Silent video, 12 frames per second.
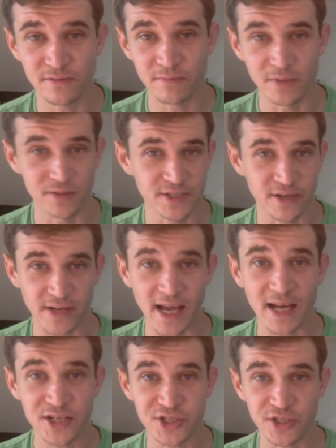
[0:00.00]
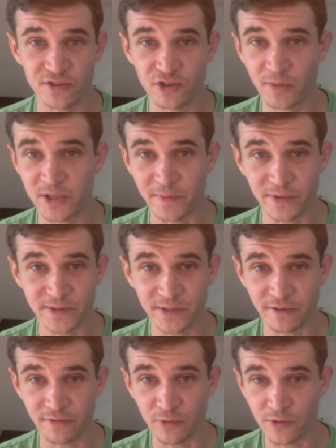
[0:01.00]
military action and too much
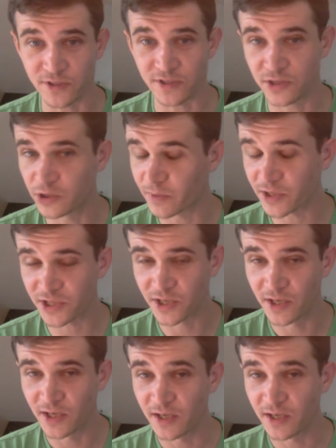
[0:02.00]
military force and too much